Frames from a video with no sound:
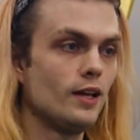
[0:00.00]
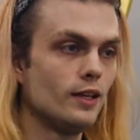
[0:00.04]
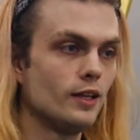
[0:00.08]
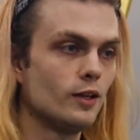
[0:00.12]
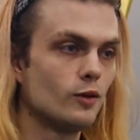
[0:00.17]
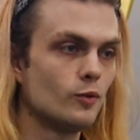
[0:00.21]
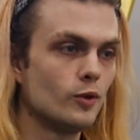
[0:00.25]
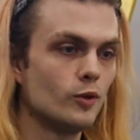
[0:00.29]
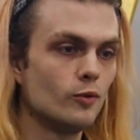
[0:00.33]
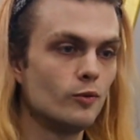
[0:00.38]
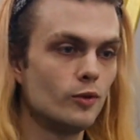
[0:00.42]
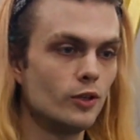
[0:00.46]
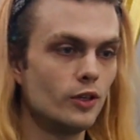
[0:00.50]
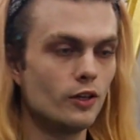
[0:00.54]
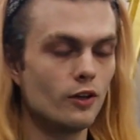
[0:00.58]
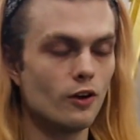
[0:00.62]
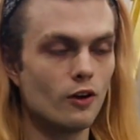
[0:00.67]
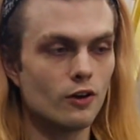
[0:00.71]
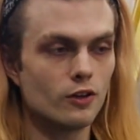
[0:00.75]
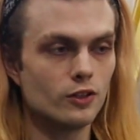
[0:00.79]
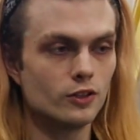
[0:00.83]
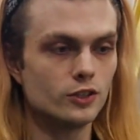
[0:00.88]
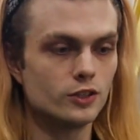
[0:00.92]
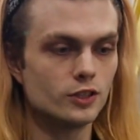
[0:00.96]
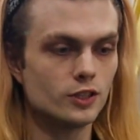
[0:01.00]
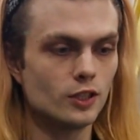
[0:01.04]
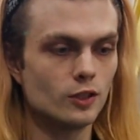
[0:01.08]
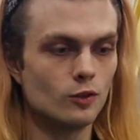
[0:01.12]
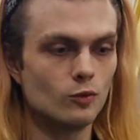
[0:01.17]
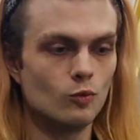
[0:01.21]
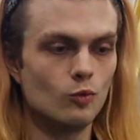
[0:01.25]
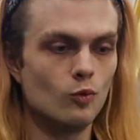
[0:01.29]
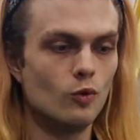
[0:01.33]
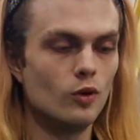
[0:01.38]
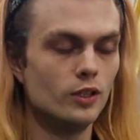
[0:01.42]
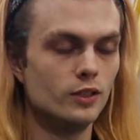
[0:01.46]
like we really are just like
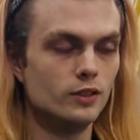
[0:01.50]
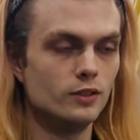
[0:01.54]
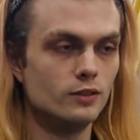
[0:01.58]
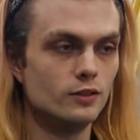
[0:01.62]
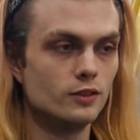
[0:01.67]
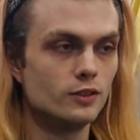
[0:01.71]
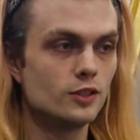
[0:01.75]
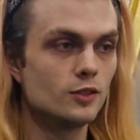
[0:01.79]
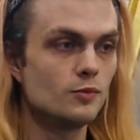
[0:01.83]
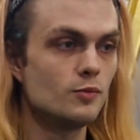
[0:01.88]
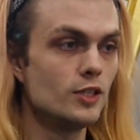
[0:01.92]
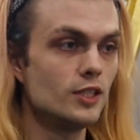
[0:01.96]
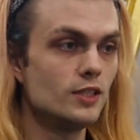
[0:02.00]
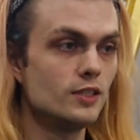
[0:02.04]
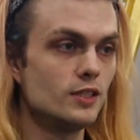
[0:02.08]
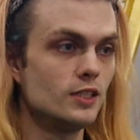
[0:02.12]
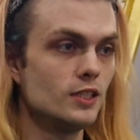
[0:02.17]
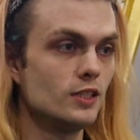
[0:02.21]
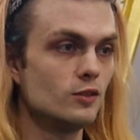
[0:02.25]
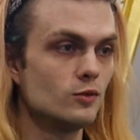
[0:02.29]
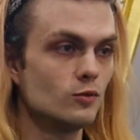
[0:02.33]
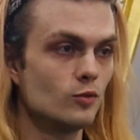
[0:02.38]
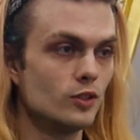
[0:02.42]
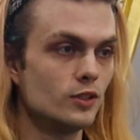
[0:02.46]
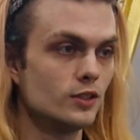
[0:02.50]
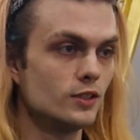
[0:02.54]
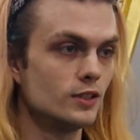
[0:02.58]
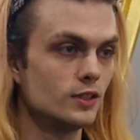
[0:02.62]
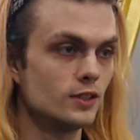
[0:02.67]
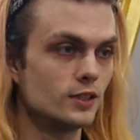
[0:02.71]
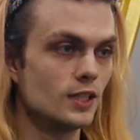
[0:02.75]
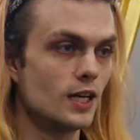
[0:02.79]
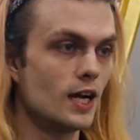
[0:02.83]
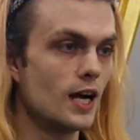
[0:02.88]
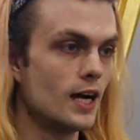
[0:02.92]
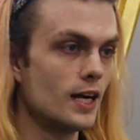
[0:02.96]
one species, one
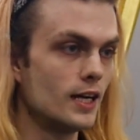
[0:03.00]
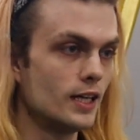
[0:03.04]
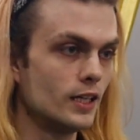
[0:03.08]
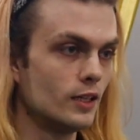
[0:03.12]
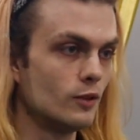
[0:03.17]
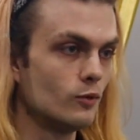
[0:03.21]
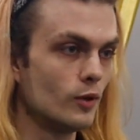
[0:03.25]
society.